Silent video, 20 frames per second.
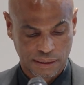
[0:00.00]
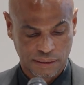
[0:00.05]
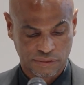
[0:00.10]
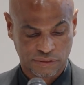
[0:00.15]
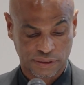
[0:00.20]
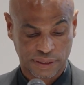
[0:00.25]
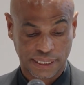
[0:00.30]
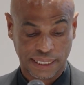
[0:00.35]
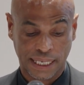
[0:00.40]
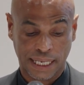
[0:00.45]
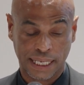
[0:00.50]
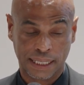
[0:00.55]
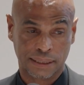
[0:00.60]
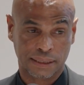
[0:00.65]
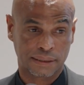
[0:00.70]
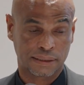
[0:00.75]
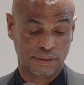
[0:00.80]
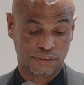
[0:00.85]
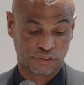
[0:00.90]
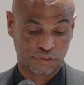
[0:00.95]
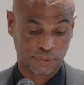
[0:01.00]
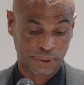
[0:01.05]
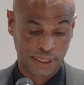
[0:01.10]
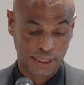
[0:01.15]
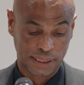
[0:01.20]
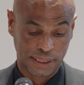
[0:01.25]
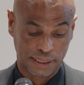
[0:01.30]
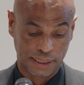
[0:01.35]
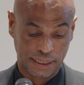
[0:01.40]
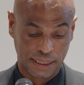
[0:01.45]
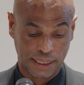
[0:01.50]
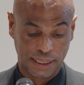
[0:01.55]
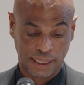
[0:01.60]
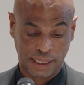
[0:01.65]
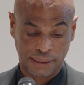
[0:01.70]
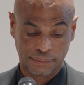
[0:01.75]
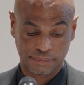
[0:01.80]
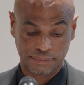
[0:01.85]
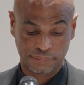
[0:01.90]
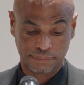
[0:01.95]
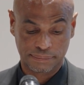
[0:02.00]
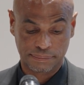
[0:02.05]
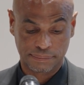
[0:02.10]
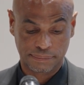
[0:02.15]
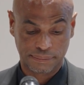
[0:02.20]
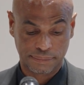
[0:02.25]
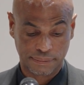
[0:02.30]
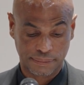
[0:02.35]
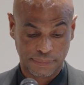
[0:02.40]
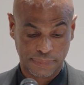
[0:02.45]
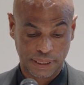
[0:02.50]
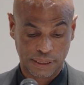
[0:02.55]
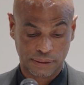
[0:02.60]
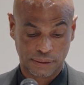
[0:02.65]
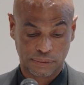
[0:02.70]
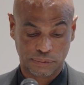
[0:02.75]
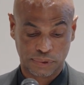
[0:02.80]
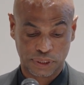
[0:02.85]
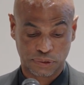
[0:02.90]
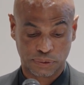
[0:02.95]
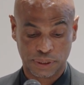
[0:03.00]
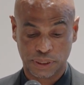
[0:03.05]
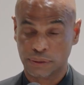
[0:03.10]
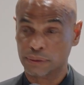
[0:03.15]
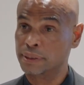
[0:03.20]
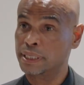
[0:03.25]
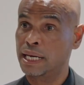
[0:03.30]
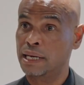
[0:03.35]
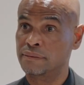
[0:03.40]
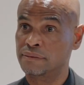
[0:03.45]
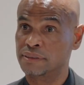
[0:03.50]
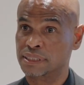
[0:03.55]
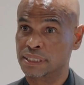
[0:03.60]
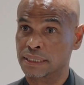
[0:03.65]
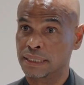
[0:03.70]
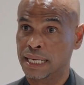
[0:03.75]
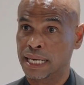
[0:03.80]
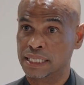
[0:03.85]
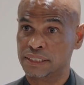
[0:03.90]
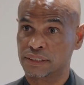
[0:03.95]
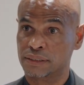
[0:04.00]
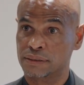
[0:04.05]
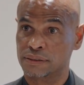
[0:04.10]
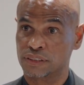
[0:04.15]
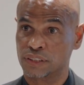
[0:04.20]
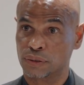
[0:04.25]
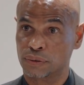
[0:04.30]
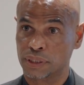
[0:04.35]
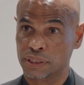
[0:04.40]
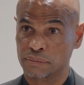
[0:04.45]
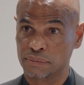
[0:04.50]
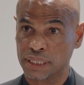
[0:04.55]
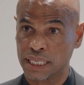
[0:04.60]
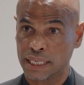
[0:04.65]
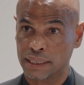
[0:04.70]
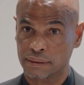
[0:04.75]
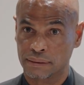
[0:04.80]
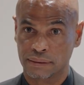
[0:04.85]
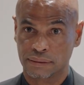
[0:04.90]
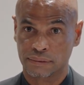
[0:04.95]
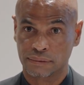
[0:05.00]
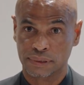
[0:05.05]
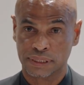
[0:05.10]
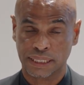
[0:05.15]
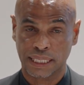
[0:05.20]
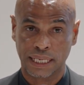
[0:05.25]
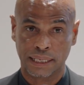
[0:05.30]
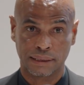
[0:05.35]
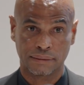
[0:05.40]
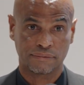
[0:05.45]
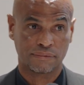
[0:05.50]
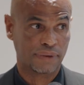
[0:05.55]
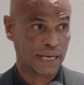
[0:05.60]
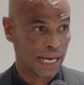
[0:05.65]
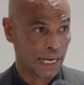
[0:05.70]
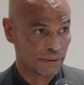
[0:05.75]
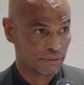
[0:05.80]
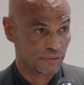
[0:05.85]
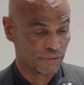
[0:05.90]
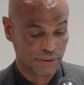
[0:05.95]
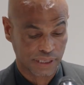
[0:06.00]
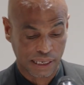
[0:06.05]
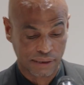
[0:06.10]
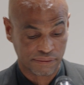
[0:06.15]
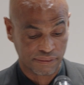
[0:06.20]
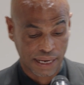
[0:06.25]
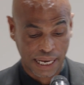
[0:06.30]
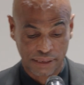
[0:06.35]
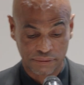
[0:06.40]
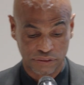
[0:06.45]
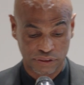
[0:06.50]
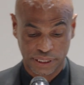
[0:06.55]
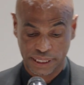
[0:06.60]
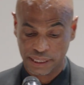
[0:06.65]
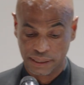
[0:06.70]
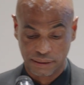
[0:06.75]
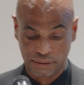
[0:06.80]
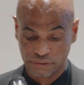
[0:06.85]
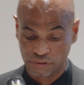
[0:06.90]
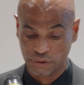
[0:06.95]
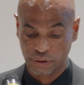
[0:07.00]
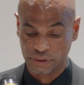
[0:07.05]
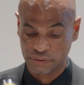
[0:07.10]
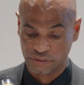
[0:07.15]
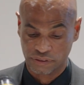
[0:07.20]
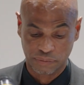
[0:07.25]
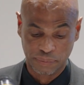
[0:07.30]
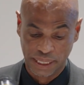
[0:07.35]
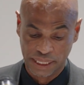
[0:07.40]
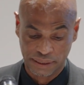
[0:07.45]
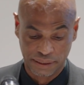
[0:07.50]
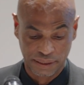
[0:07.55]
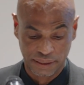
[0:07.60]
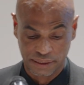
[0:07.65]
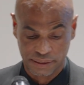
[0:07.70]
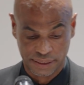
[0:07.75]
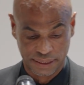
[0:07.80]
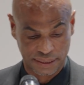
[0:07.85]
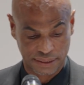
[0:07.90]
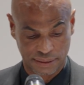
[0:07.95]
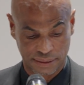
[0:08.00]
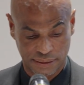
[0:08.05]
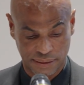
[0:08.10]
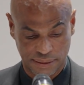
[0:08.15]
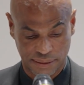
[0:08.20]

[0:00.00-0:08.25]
for the island is really, which we don't have, is a national zoning plan, which have advocated for many years.